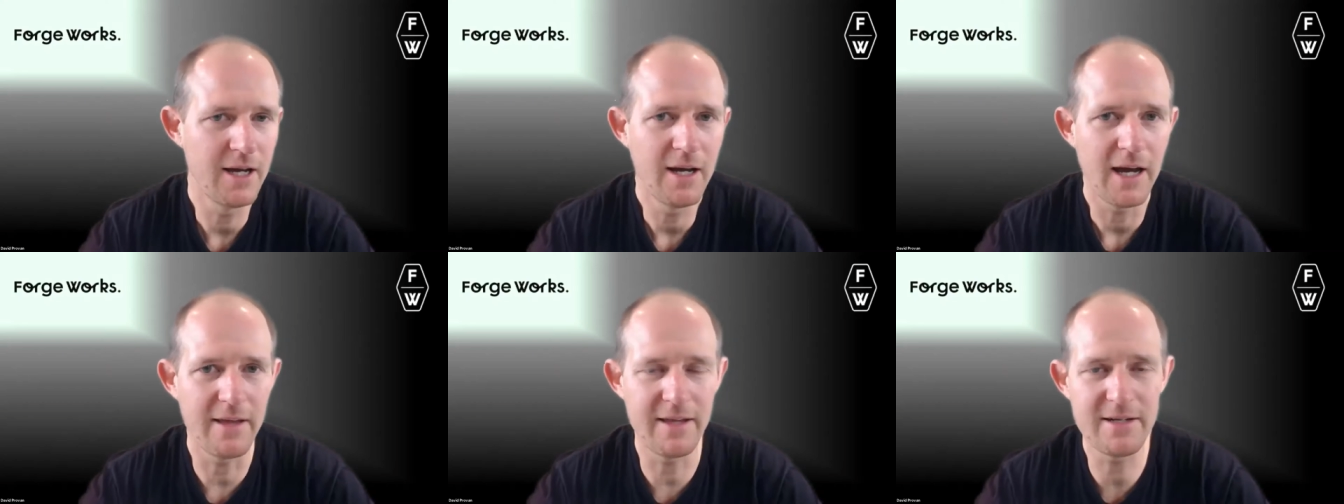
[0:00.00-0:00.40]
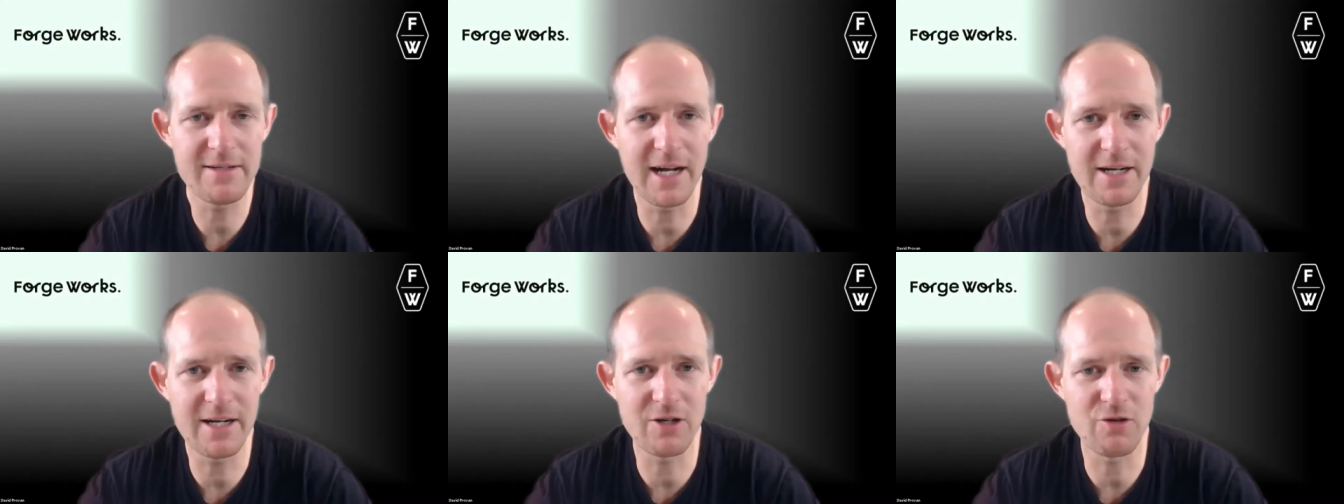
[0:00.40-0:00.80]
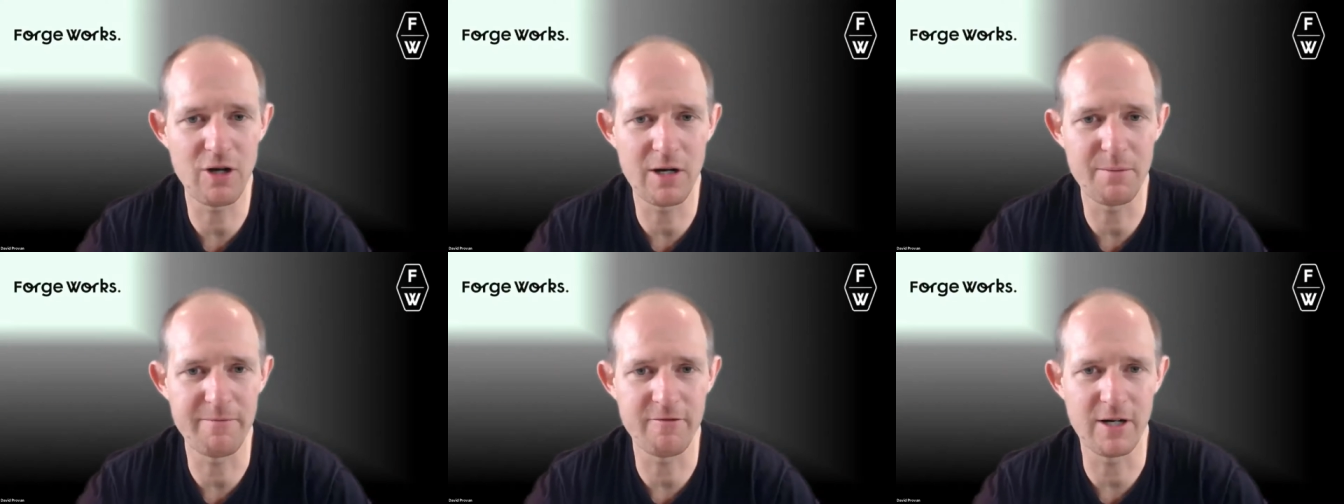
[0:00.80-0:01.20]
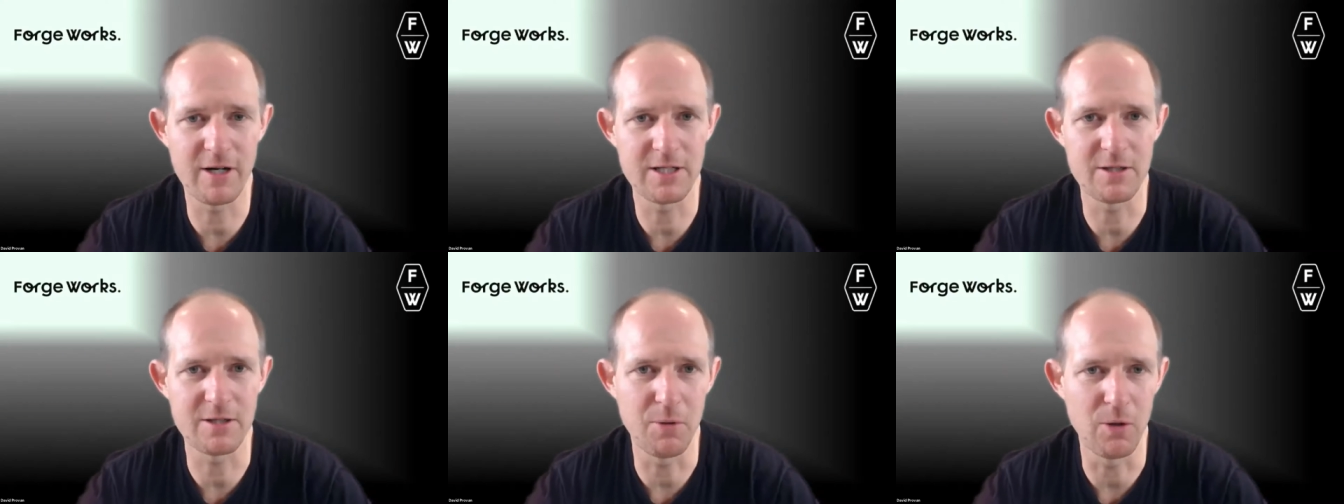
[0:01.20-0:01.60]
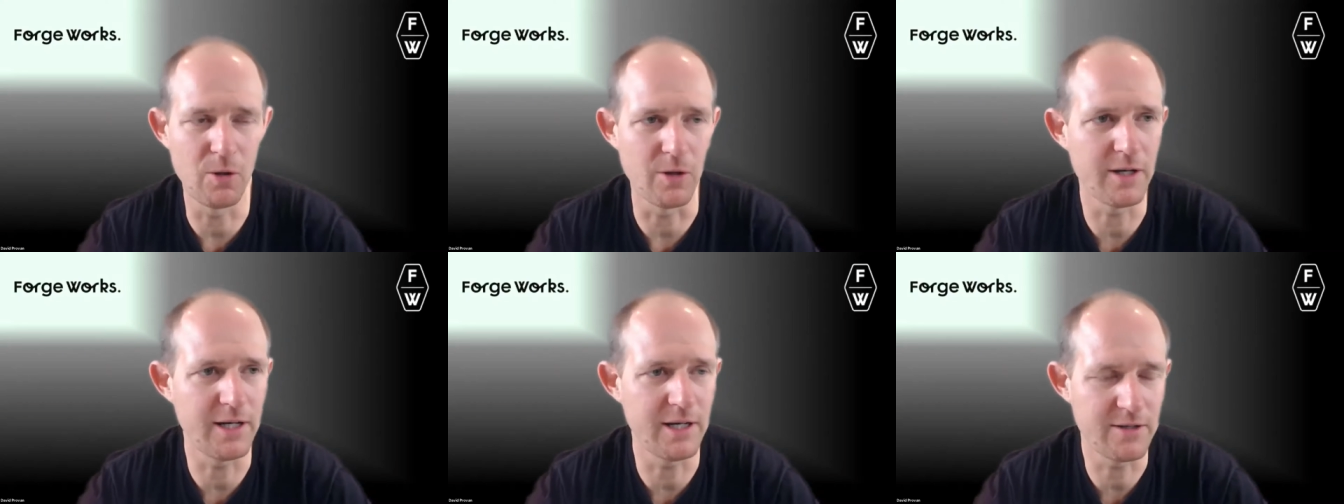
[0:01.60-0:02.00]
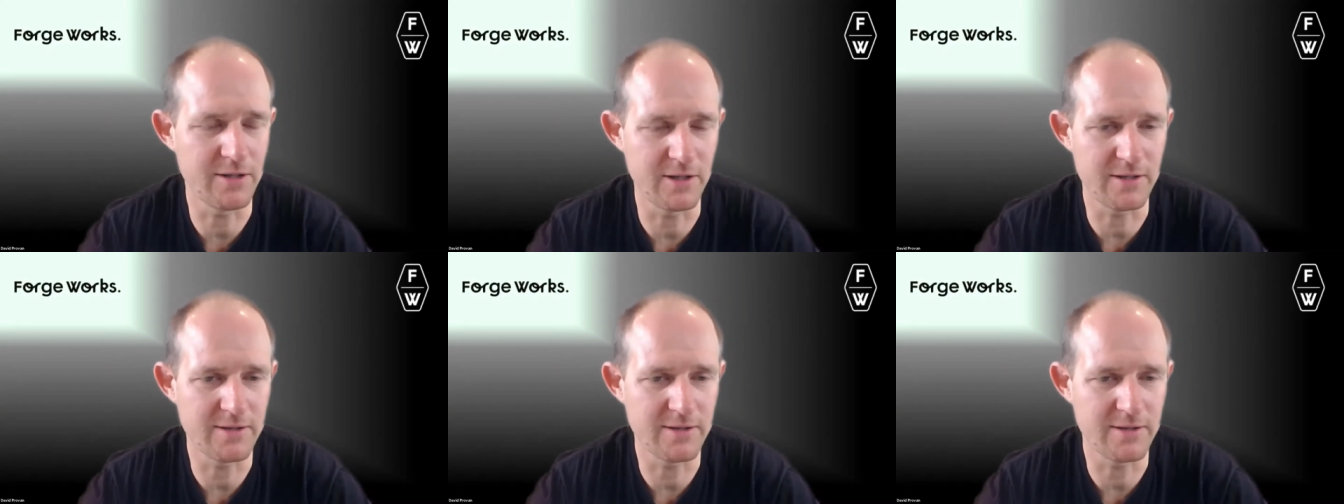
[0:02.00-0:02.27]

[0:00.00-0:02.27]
and then starting to try to provide support into the